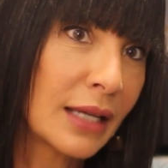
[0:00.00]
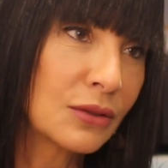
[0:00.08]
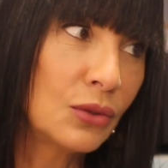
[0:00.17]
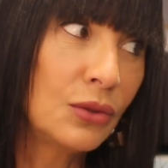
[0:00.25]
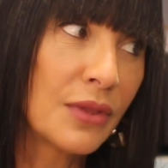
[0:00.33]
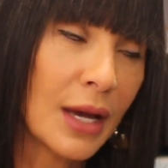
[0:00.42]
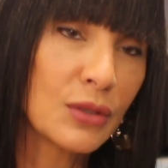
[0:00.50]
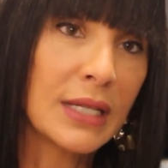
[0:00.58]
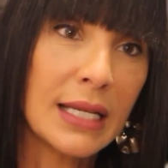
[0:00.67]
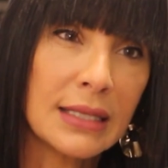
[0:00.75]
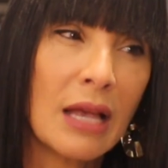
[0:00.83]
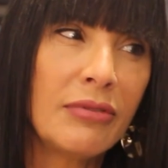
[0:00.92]

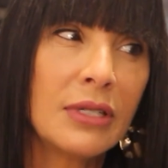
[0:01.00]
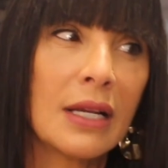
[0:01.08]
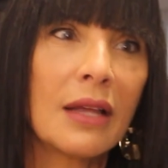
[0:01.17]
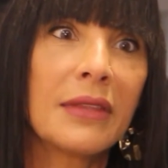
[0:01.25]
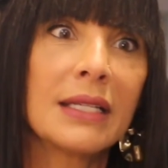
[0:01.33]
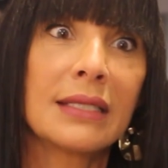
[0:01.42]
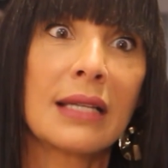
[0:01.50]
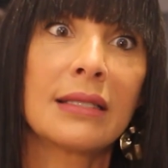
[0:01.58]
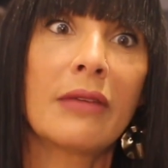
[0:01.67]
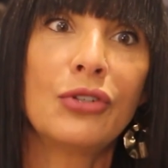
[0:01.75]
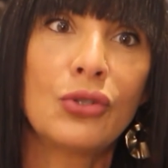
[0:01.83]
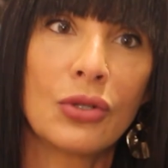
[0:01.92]
2007, I think
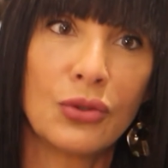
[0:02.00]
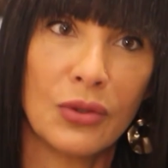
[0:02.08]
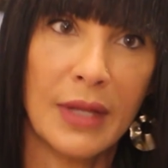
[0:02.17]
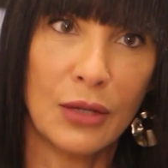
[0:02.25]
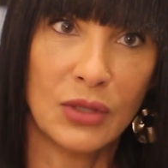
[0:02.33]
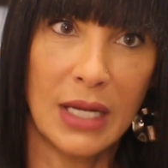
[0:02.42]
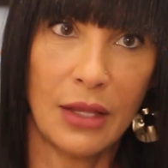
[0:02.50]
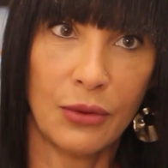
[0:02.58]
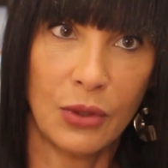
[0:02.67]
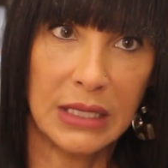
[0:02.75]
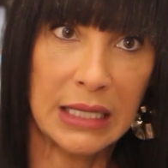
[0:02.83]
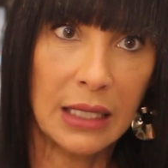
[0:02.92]
SAT-7 Turk
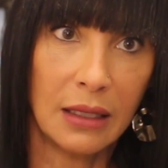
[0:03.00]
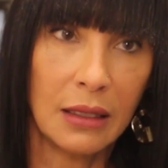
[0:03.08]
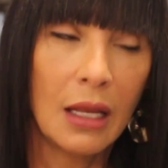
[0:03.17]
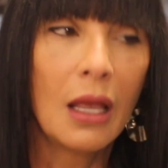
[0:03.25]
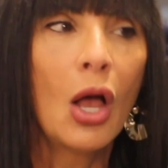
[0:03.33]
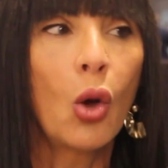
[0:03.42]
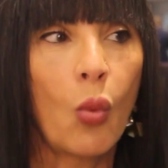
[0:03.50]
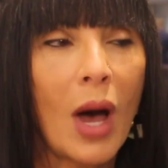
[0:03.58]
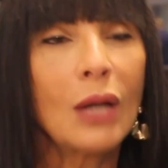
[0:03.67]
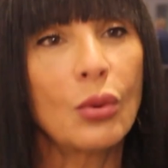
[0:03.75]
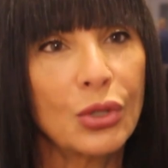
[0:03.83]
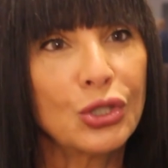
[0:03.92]
2013,
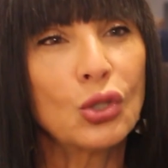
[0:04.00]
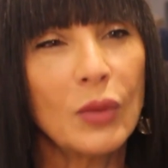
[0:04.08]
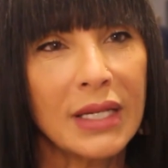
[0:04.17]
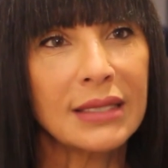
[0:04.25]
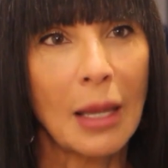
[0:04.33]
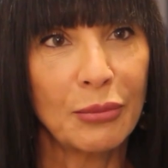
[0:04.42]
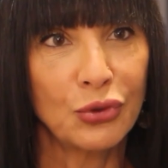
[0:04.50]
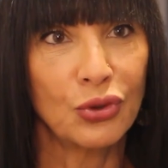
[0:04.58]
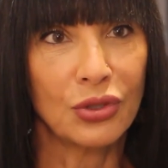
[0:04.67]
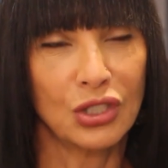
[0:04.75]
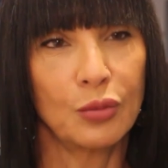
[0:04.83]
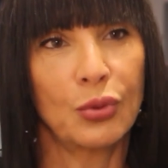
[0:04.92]
while we were doing some
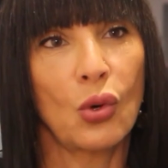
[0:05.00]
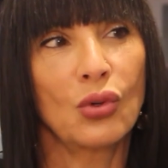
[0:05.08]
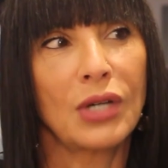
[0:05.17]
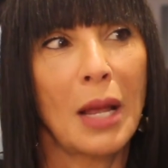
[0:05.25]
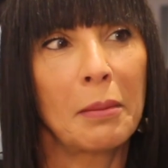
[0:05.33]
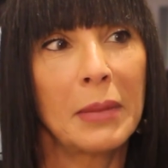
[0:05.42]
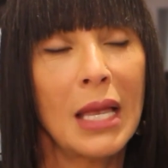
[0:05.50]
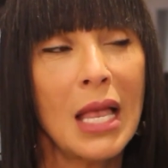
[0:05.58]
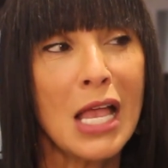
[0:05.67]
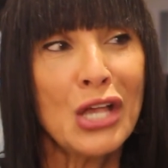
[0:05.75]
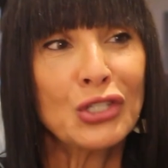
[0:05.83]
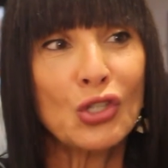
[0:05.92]
Turkish program.
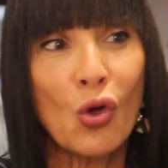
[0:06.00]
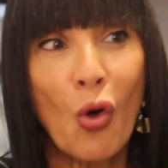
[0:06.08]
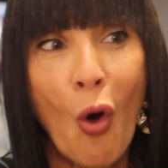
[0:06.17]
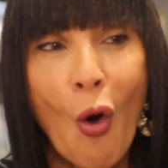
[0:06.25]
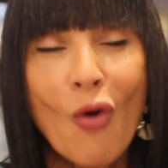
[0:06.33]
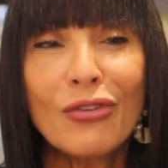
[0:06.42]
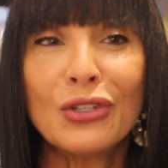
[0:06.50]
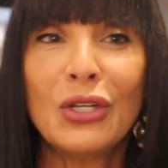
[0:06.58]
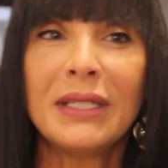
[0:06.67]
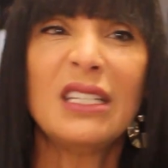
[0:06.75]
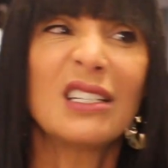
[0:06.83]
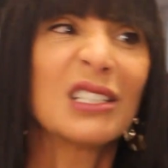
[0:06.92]
So over
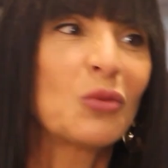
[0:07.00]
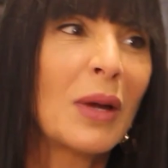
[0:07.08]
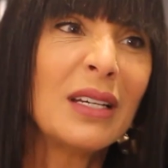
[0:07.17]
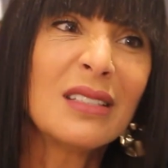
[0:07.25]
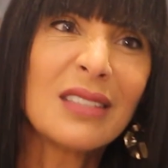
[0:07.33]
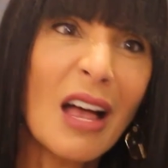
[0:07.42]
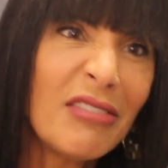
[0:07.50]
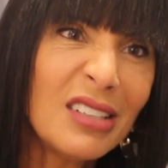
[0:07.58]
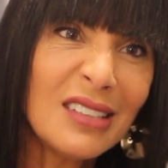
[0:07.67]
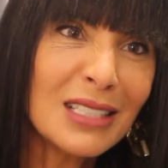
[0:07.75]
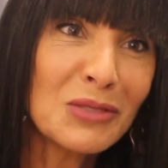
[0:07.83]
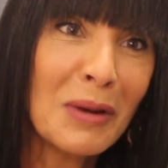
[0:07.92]
the years,
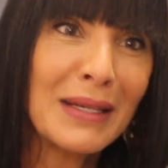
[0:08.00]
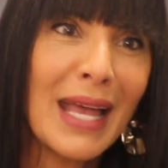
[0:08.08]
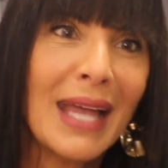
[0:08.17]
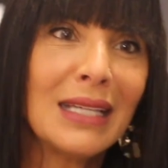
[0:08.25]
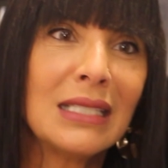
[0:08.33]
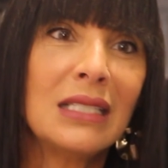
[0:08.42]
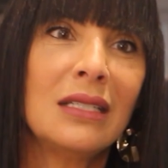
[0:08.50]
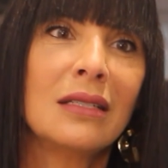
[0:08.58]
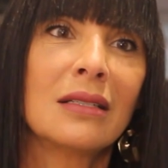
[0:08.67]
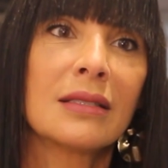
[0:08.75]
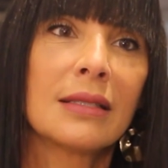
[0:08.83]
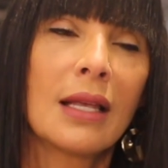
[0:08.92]
27 years, 28
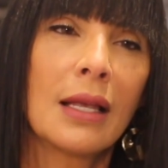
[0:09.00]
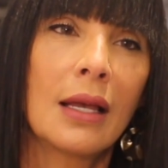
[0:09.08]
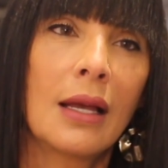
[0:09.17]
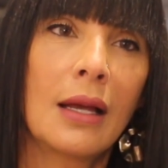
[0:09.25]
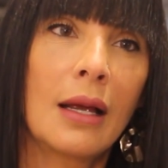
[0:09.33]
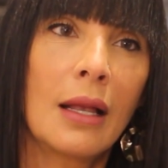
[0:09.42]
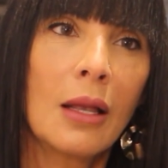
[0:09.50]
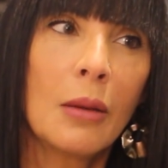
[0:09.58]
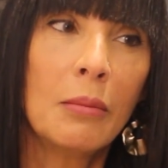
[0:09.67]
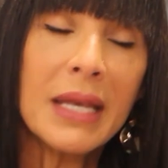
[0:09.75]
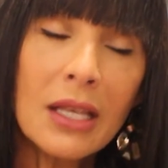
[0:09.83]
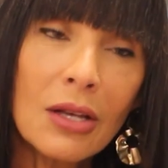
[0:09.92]
years,
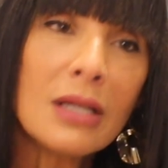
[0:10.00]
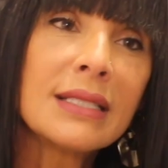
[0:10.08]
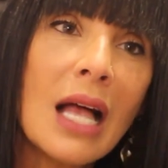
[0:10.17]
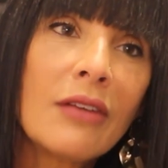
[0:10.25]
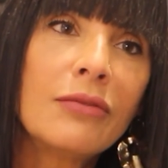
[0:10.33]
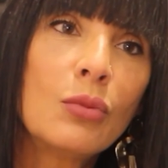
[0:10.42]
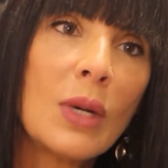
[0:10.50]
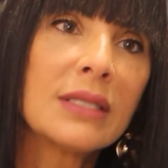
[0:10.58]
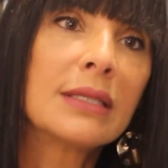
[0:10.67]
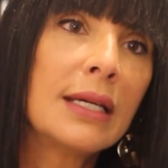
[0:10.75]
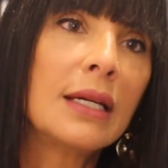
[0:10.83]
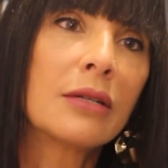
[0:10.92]
because I
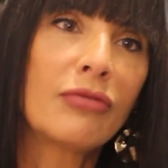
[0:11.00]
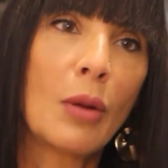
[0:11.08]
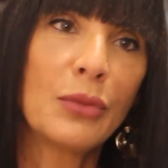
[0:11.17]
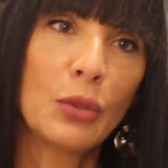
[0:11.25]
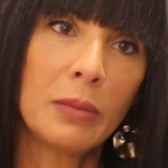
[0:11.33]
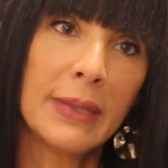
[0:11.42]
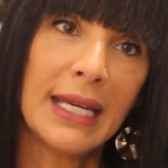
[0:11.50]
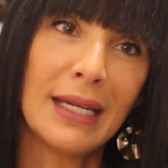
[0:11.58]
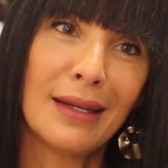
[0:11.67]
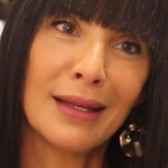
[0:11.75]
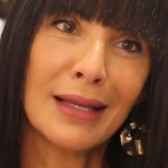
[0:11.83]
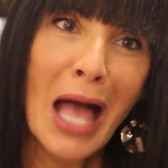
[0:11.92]
was there from the
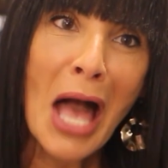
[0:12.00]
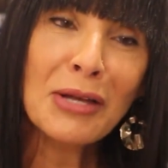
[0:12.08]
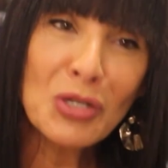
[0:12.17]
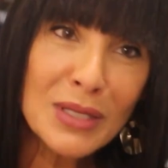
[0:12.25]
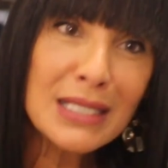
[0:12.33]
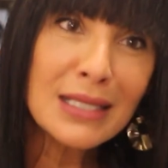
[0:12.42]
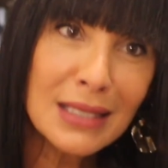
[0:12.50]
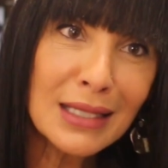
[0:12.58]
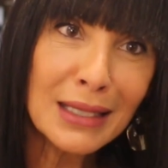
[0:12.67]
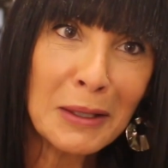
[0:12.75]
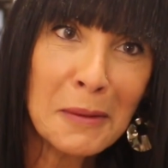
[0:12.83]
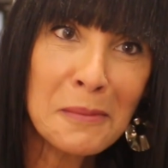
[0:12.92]
beginning, I could
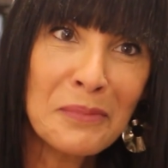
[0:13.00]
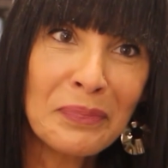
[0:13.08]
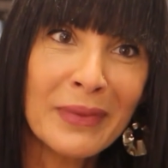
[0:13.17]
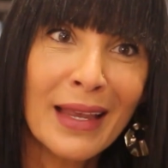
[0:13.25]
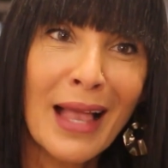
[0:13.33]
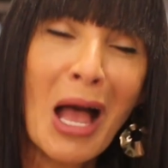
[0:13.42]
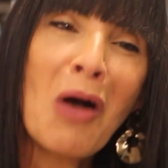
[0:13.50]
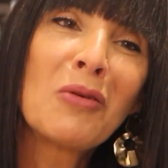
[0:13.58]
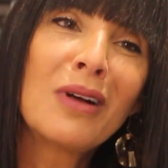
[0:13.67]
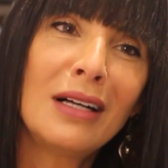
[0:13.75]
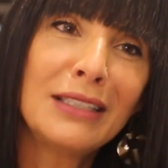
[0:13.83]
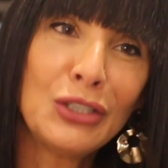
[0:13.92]
see how
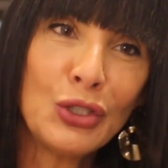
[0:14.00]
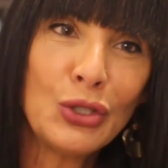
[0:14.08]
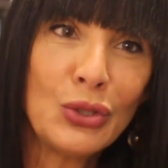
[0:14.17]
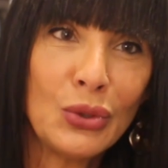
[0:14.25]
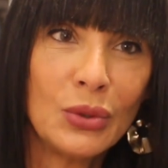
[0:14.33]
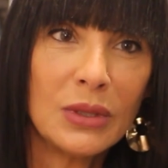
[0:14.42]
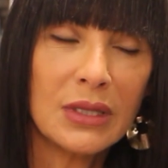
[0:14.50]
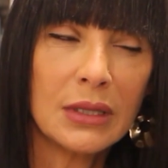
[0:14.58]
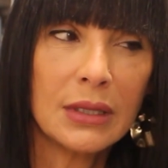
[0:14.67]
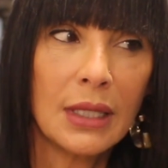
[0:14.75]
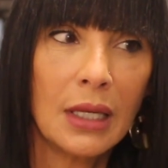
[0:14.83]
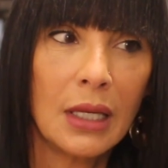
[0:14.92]
God used